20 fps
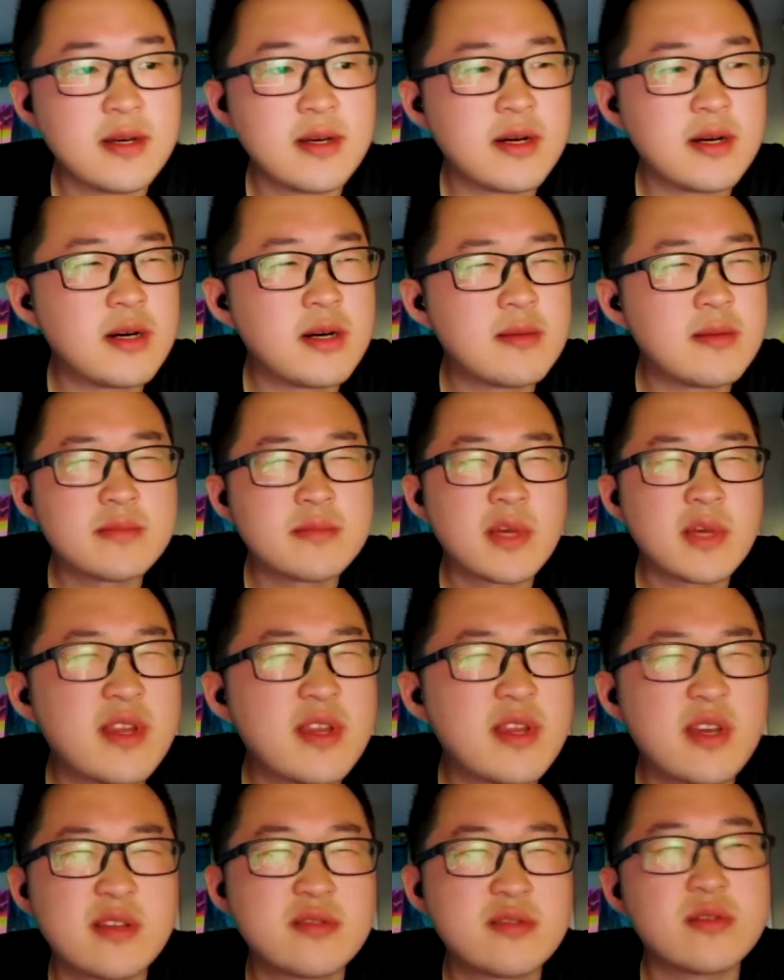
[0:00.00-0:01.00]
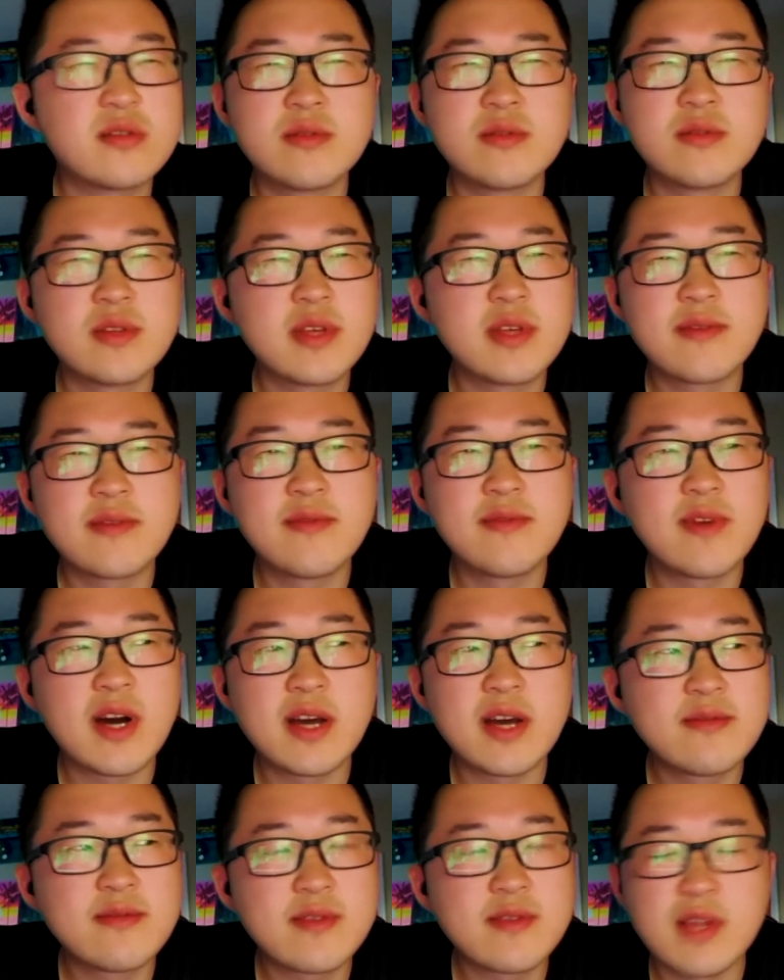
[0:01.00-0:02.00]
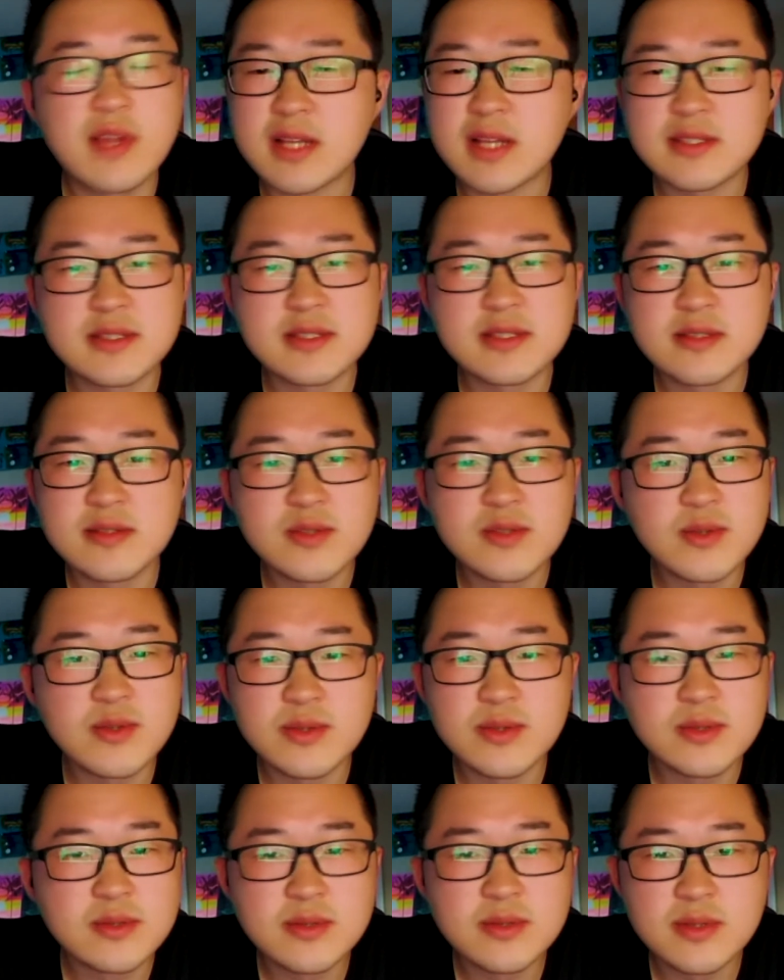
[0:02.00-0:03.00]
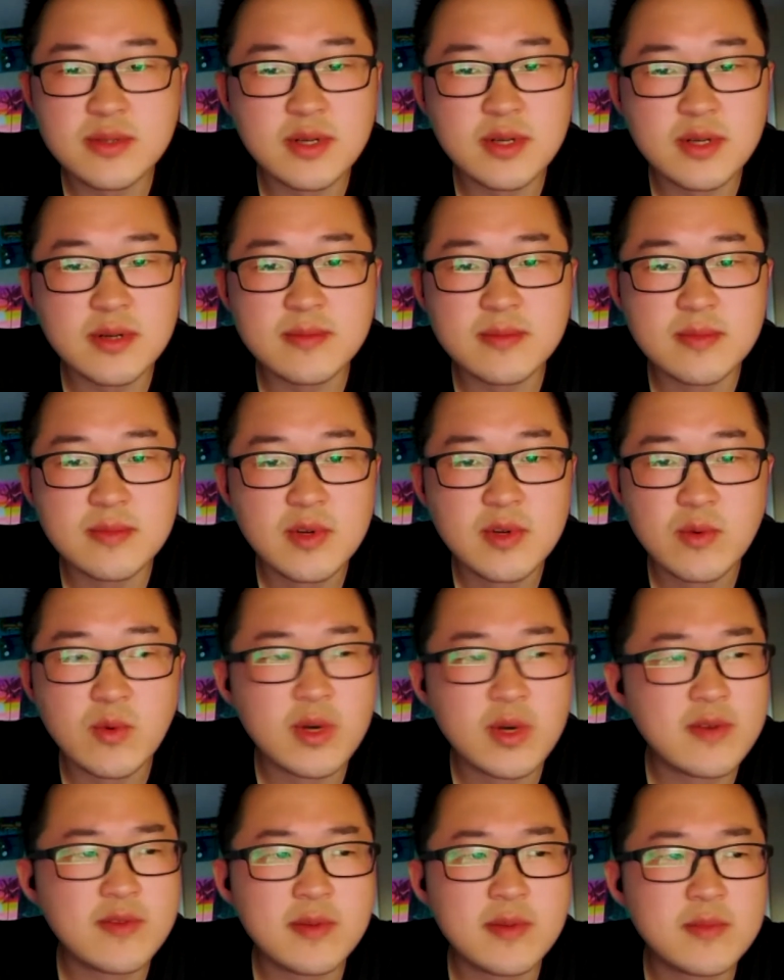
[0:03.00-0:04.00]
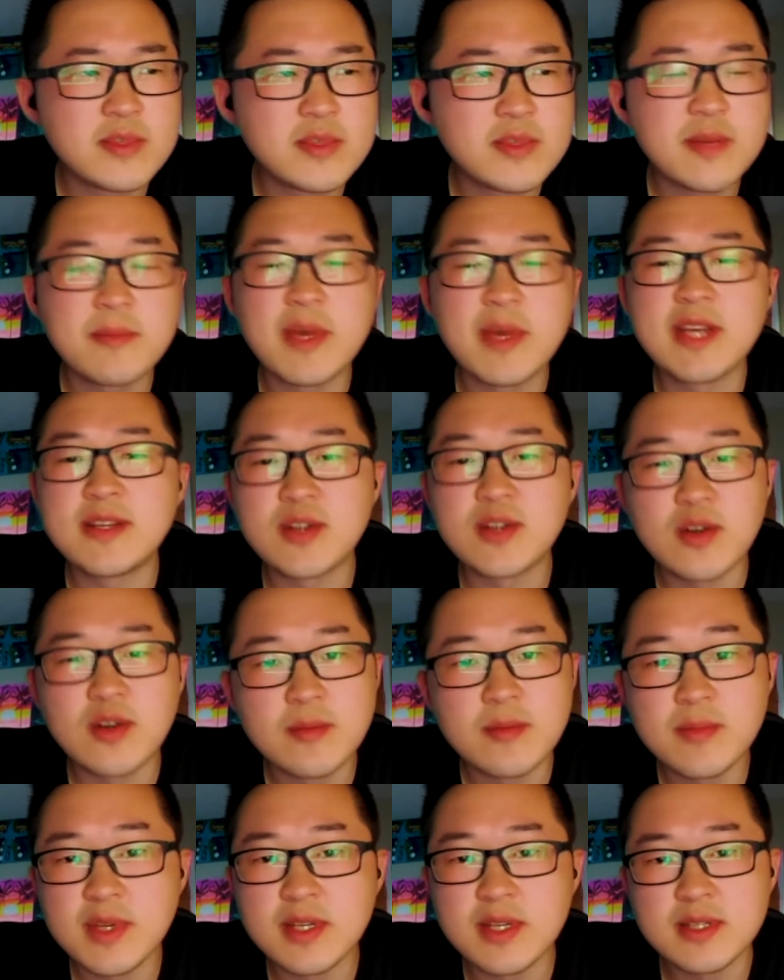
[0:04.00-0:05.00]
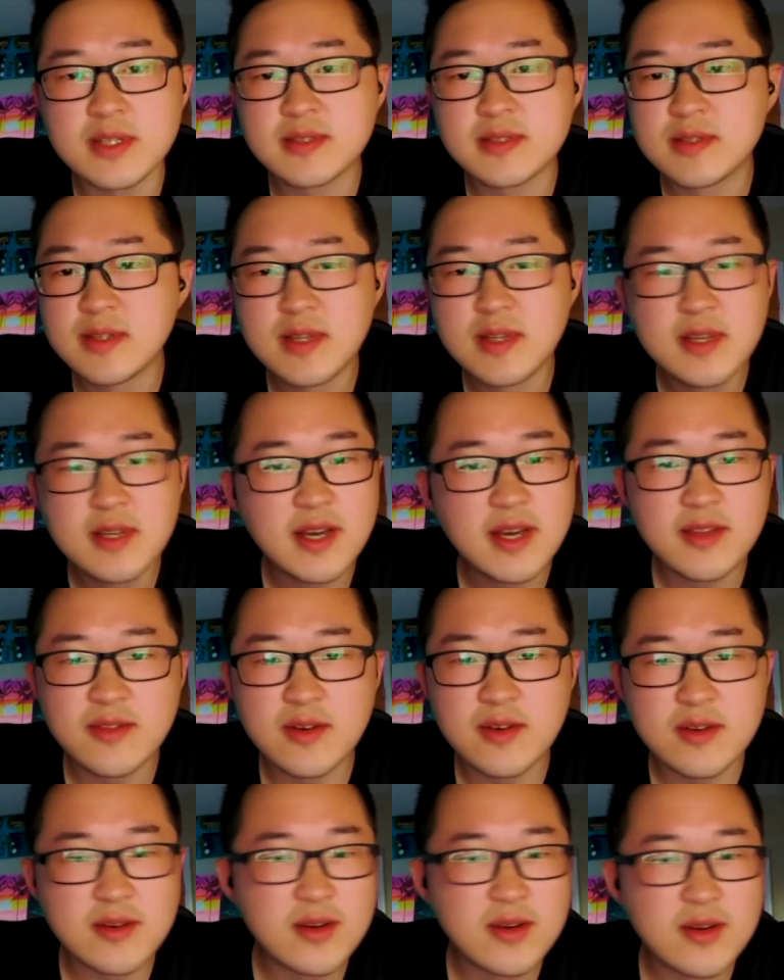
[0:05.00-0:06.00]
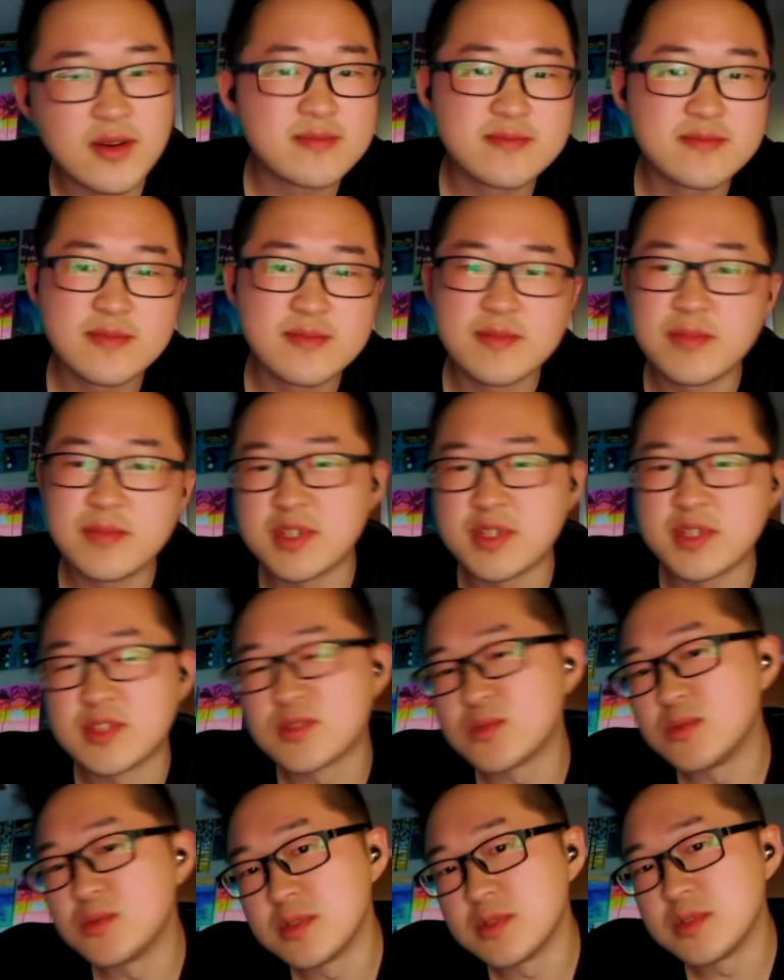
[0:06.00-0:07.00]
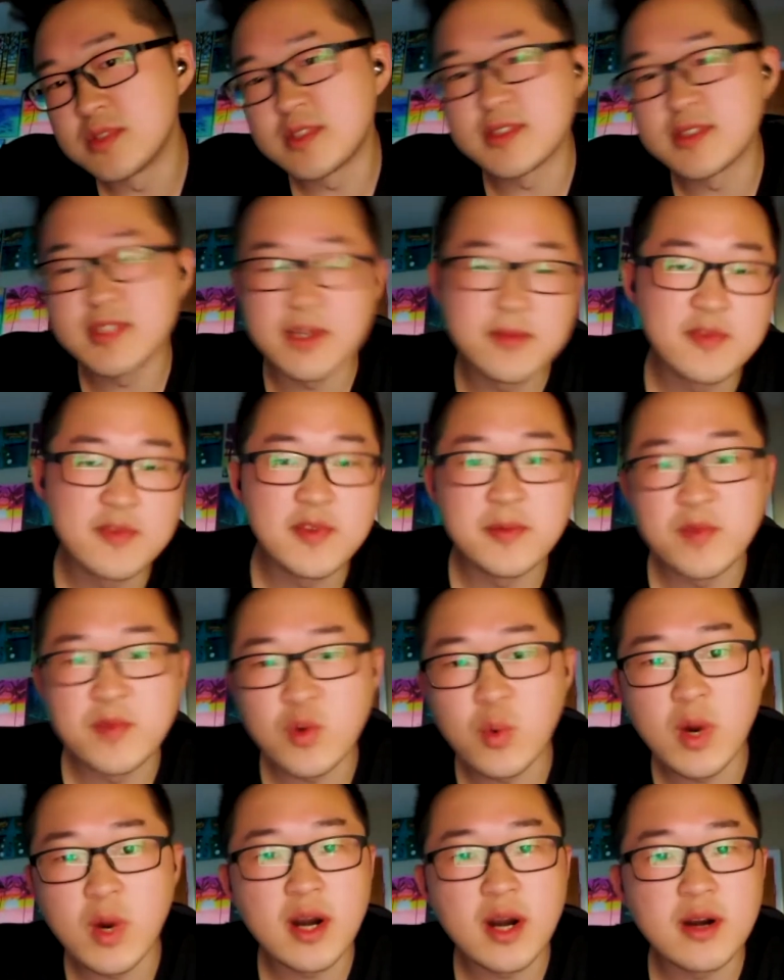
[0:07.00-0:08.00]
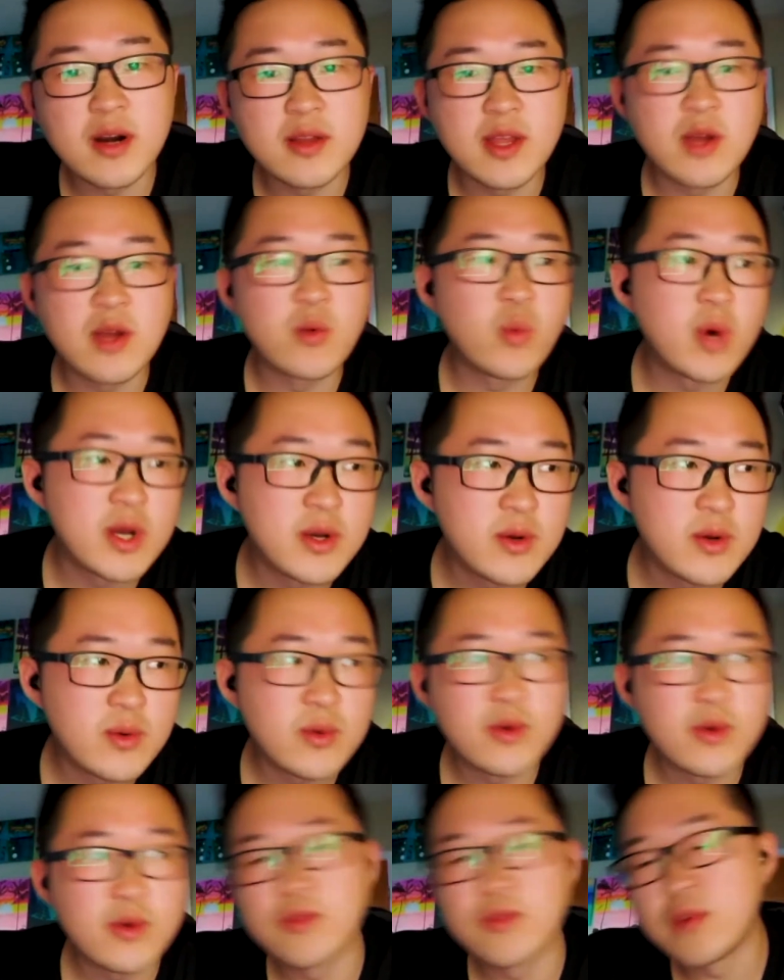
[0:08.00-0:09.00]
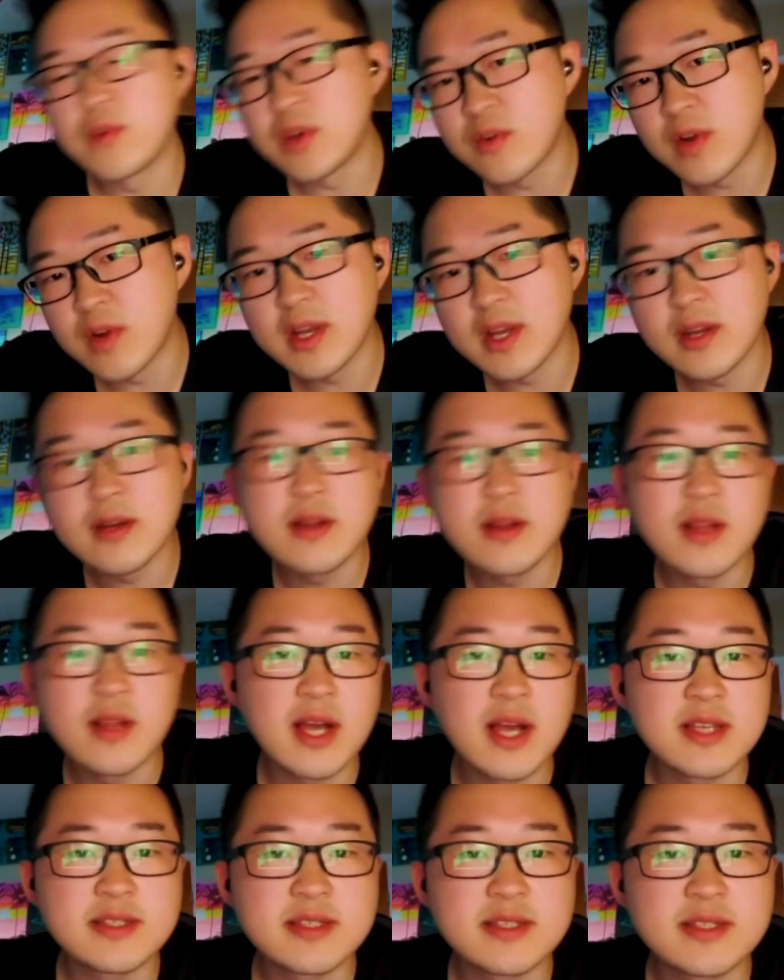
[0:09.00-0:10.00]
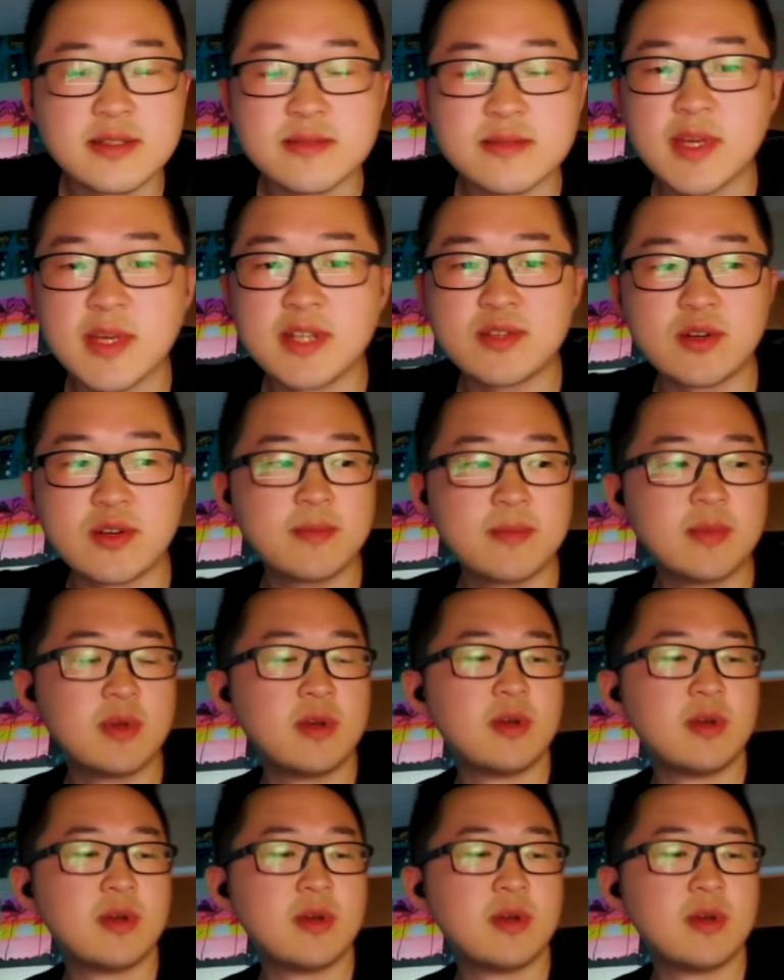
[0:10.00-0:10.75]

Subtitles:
I took only like 5 classes in total. One of them was like med term because I thought, a bunch of schools, some of them require like a 1 or 3 credit class in med term.